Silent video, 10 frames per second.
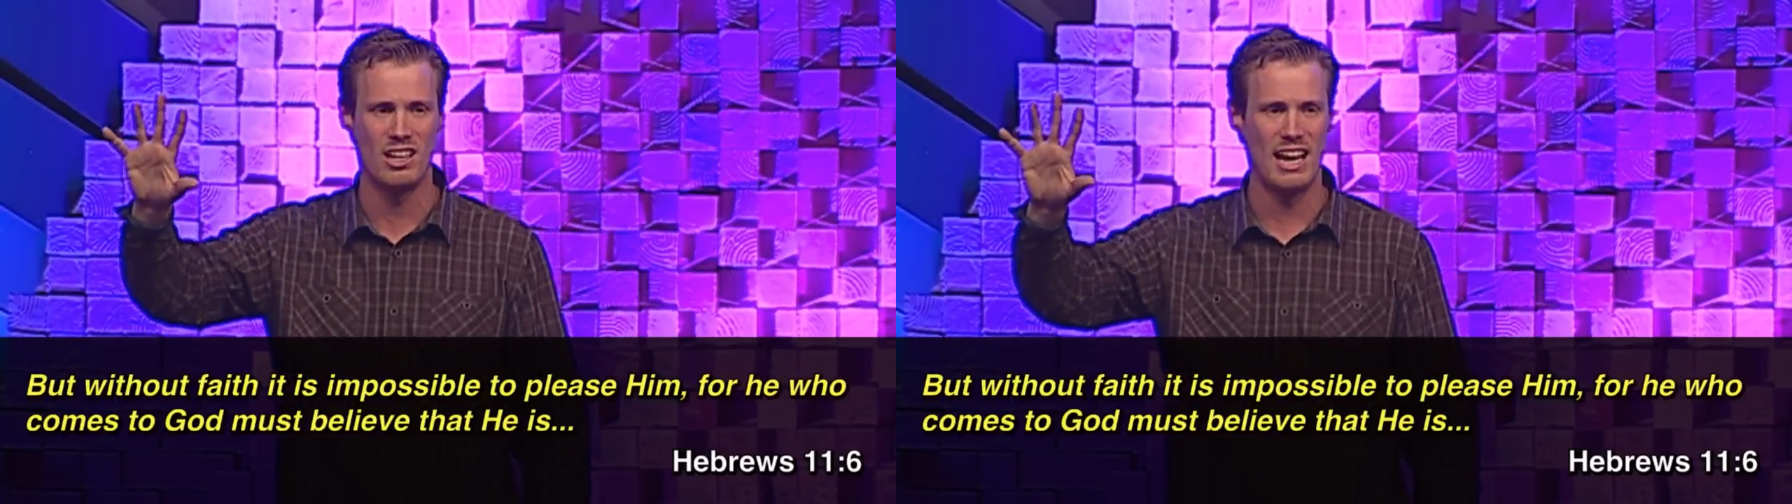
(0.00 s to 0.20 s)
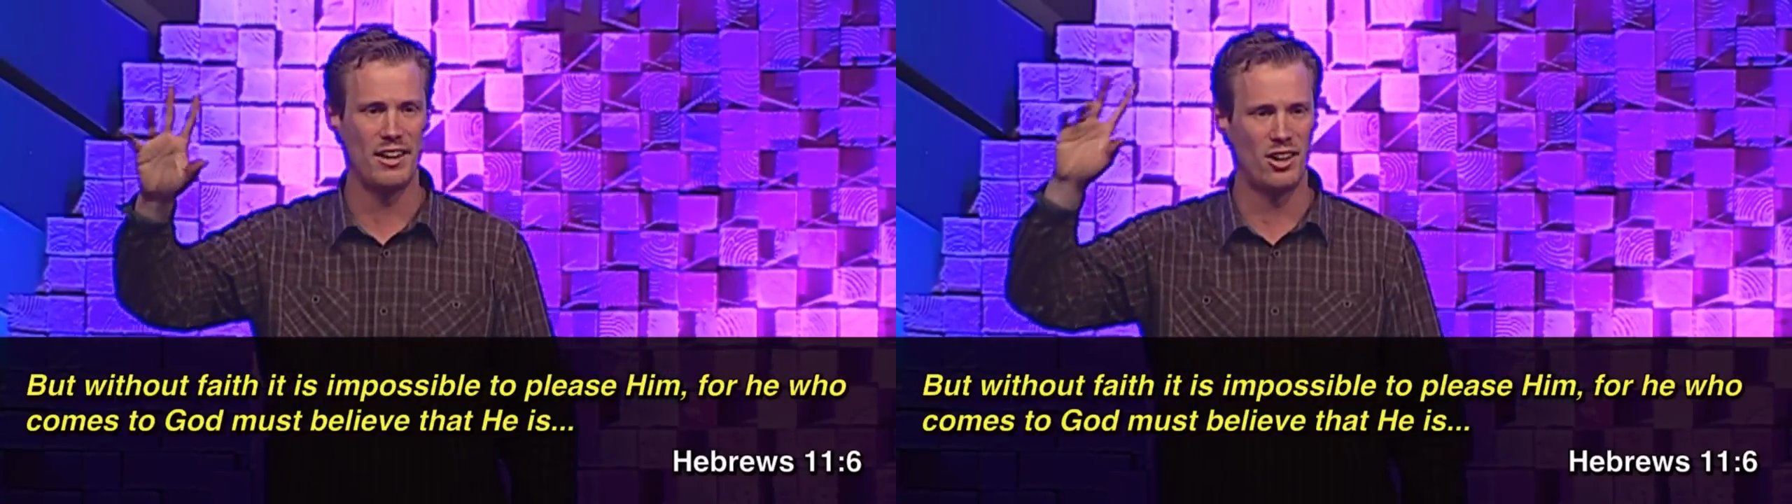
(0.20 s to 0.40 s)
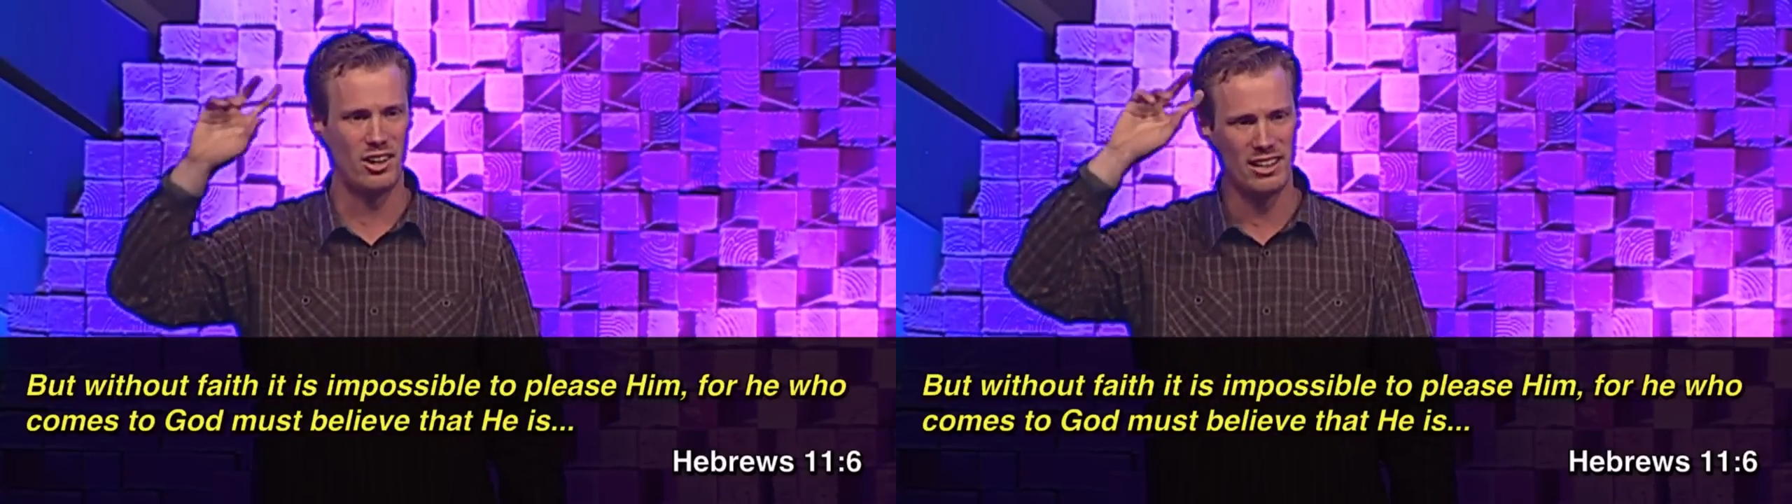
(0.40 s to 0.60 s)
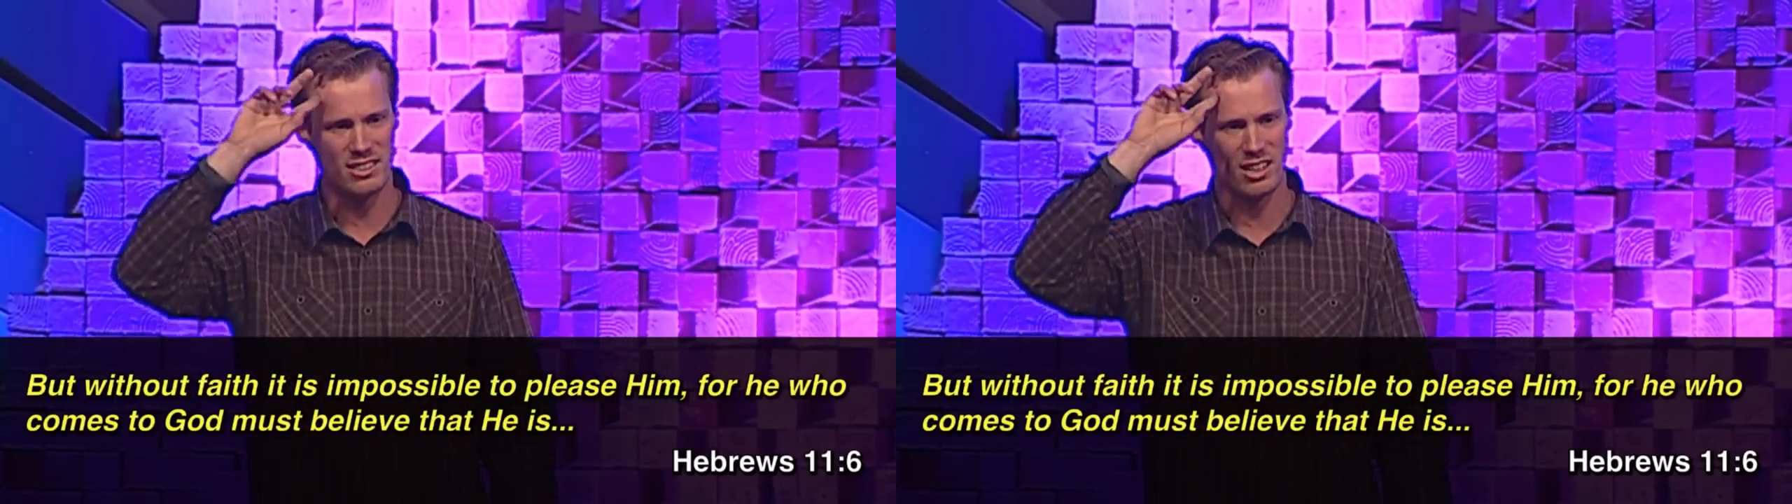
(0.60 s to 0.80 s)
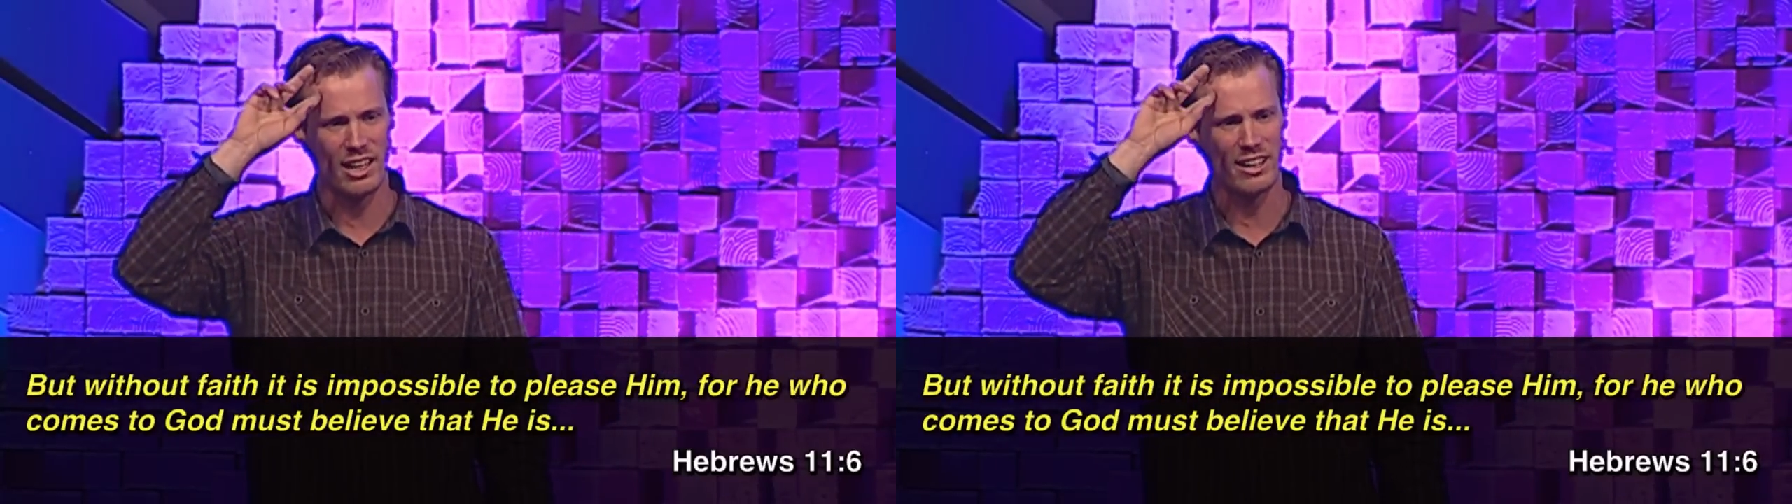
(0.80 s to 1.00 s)
and our
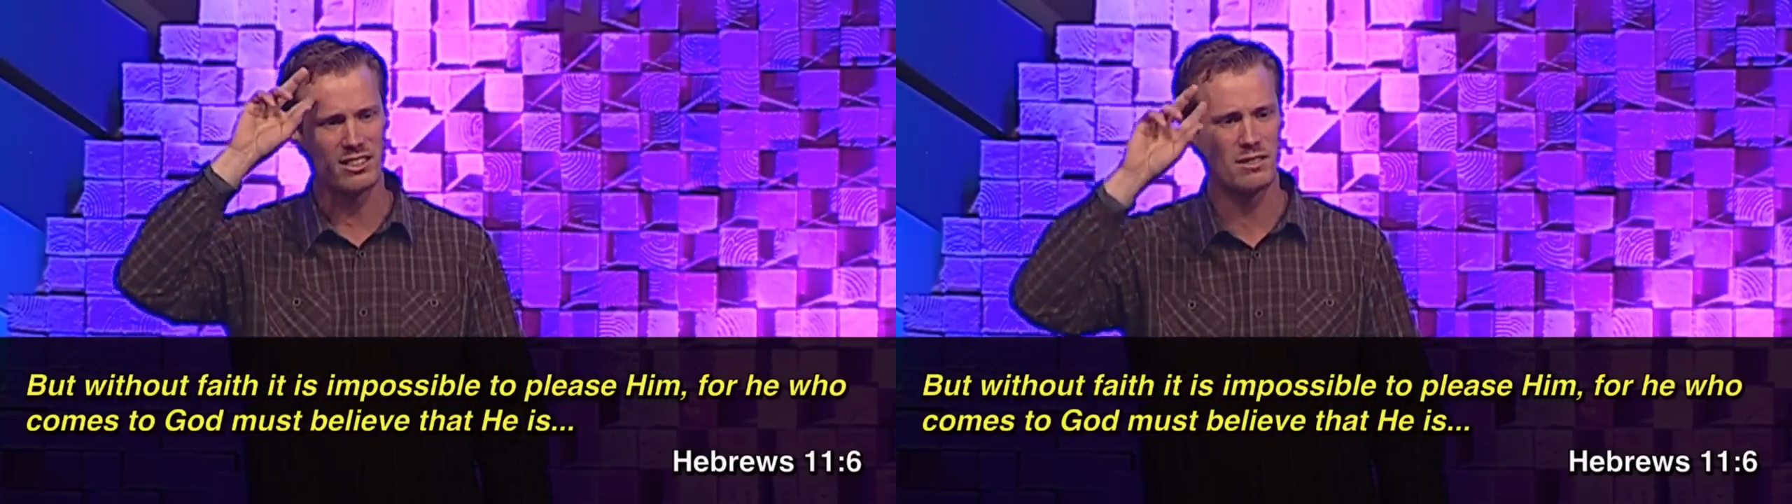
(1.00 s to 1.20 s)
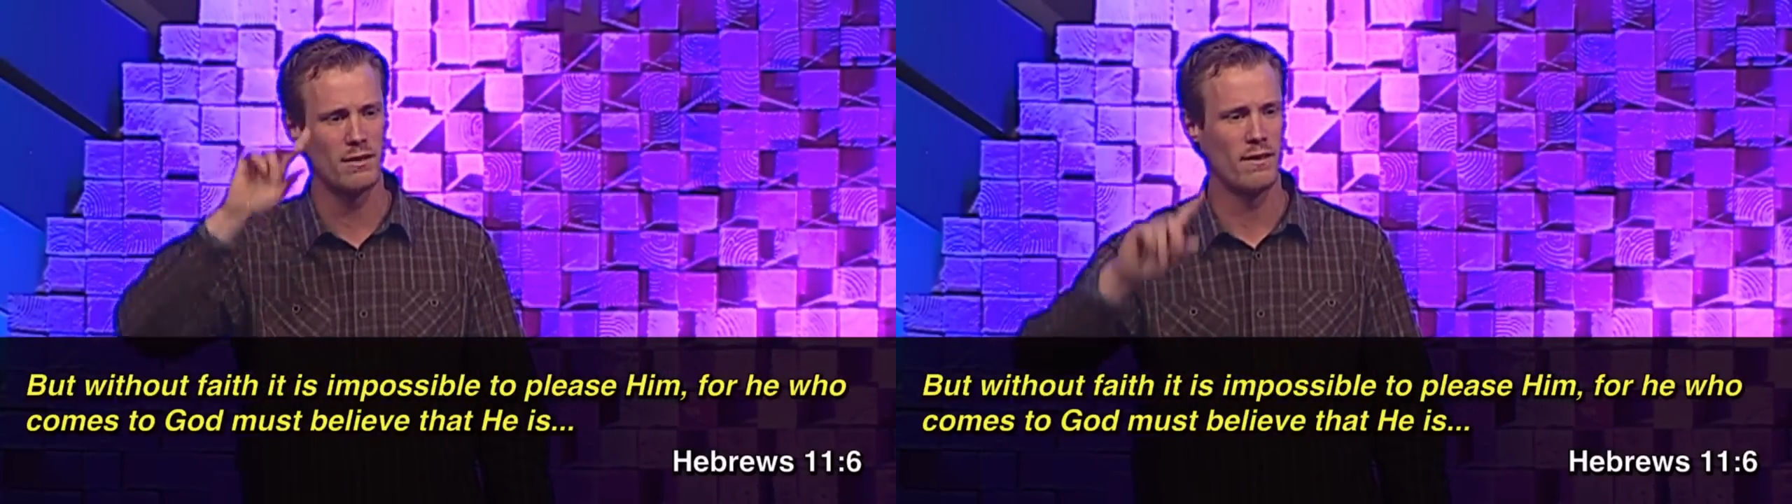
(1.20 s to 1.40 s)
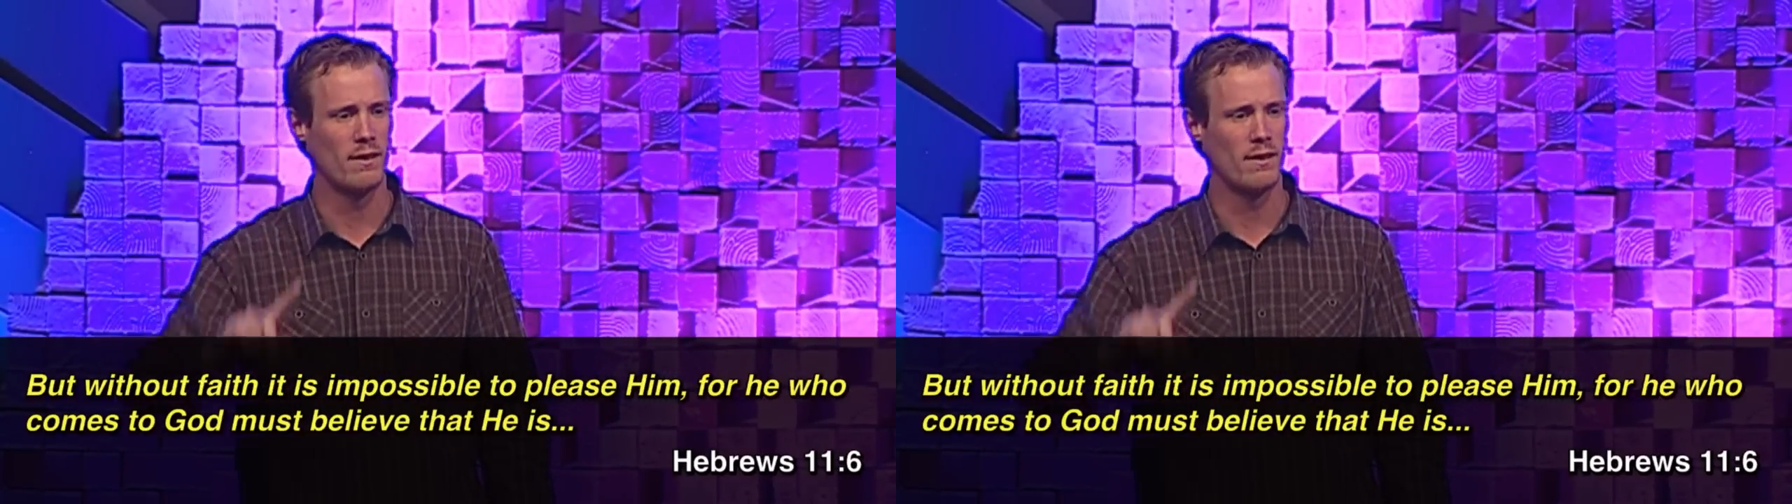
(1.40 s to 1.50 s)
intellect,